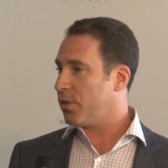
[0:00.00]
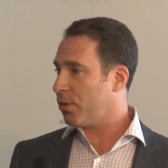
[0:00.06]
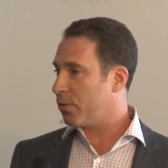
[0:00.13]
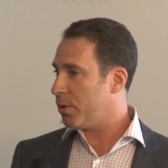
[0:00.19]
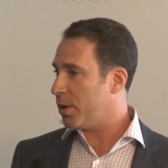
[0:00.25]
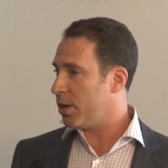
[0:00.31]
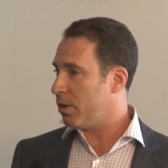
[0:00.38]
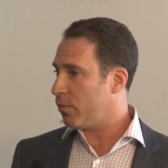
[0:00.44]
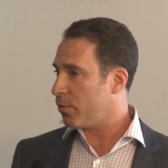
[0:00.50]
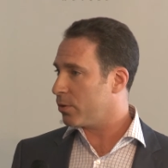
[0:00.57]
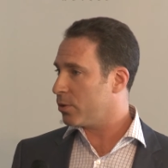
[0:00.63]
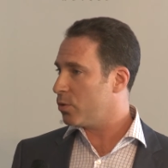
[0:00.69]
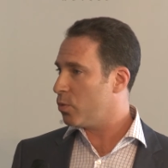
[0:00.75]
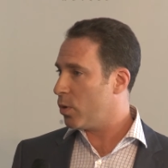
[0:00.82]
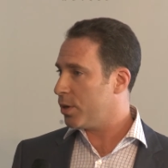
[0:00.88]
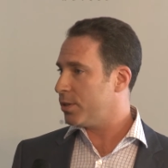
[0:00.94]
in three D for
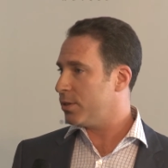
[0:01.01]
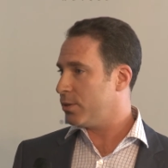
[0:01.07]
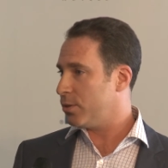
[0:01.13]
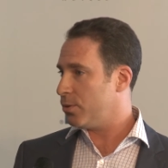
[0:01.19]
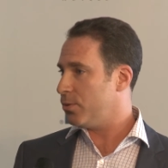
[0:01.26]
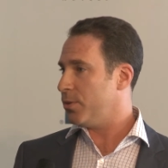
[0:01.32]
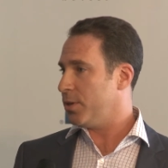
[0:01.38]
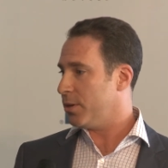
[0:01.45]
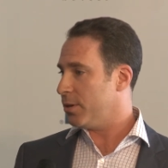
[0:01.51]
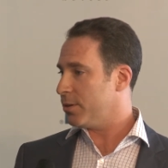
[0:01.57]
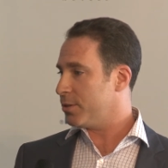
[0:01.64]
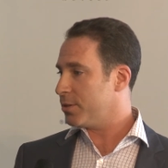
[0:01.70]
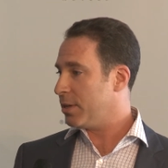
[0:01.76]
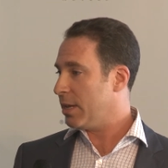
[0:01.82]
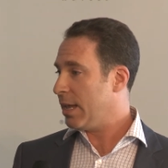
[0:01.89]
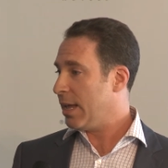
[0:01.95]
twenty-two
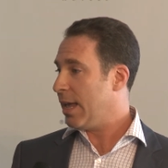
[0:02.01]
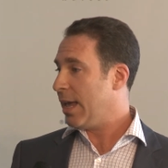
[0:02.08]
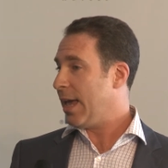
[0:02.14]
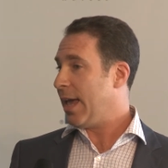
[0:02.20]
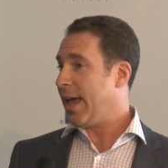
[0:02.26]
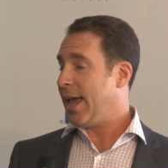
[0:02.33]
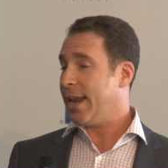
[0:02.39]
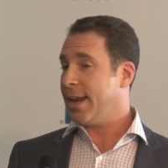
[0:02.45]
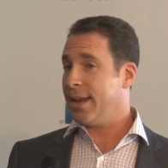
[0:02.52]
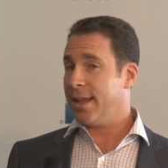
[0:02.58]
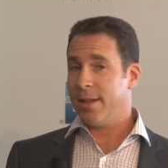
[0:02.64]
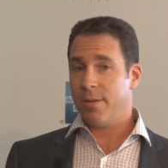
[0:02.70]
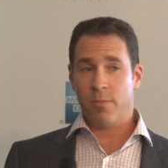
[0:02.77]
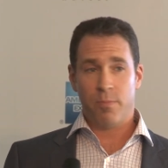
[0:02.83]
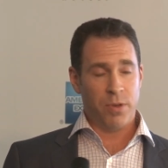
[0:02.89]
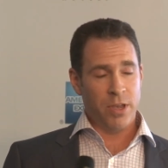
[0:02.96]
years, and
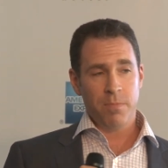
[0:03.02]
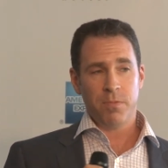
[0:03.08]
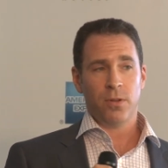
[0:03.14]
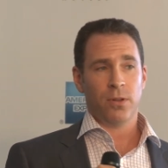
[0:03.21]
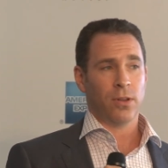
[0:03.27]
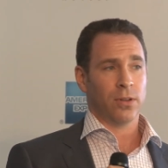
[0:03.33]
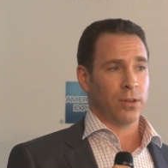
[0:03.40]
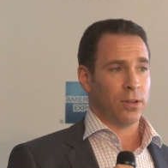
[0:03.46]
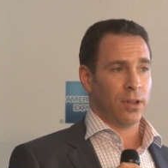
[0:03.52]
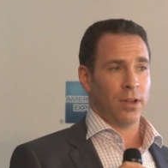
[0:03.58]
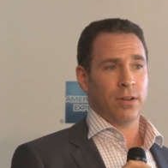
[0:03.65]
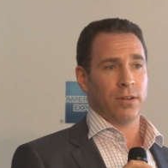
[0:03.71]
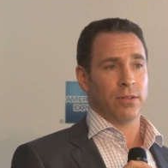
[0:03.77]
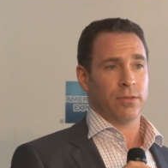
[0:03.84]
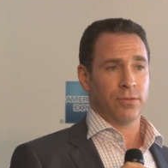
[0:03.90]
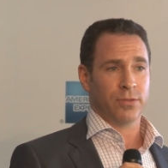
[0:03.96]
people
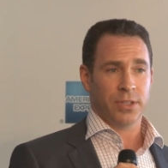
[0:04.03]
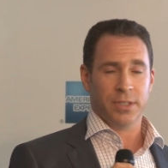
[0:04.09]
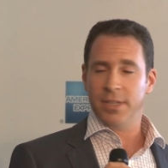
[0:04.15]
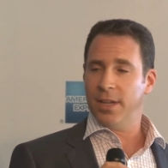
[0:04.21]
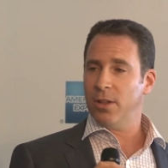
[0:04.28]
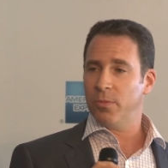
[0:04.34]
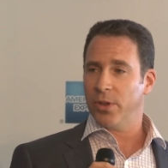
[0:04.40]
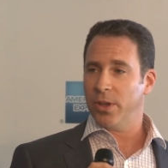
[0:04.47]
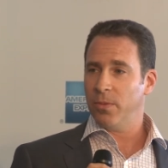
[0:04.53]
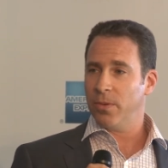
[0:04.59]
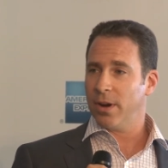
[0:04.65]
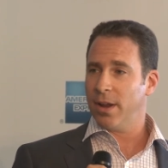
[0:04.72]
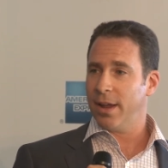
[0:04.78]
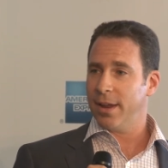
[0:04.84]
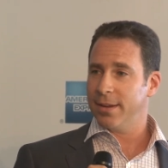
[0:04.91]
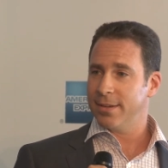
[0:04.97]
love to tell me when
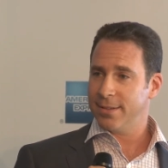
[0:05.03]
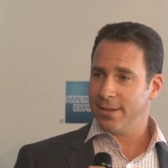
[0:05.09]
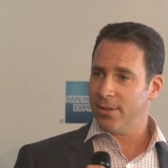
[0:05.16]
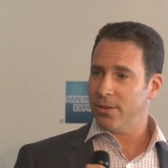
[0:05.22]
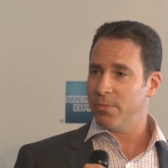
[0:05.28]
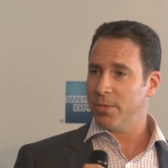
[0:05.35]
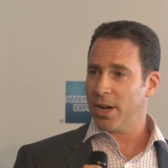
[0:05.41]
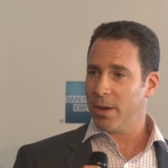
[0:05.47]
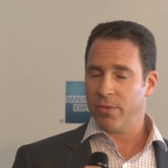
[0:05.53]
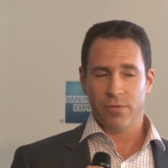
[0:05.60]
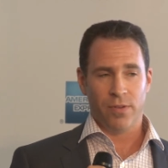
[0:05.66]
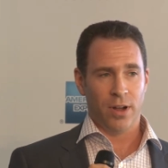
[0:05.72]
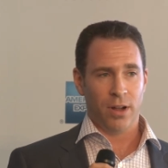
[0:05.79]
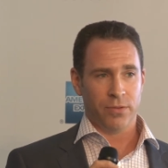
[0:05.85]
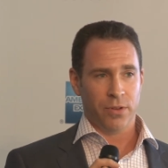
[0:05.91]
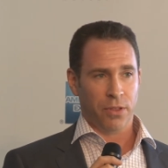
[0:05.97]
I tell them that I'm
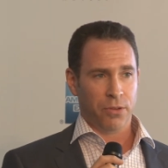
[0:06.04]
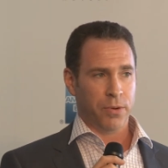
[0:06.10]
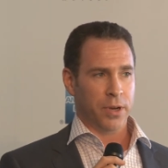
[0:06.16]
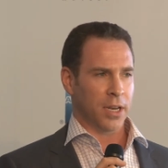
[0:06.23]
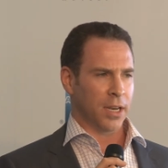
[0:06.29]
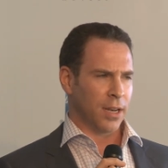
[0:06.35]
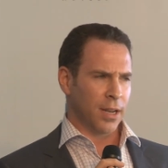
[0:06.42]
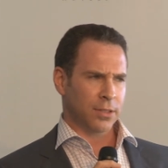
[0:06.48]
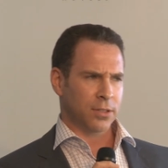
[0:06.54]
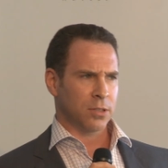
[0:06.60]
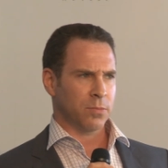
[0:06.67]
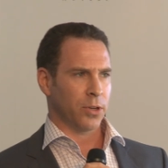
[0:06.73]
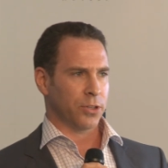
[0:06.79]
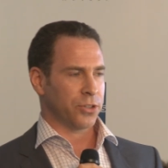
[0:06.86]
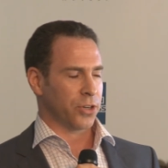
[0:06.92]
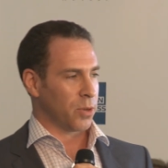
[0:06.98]
involved in three D, not so much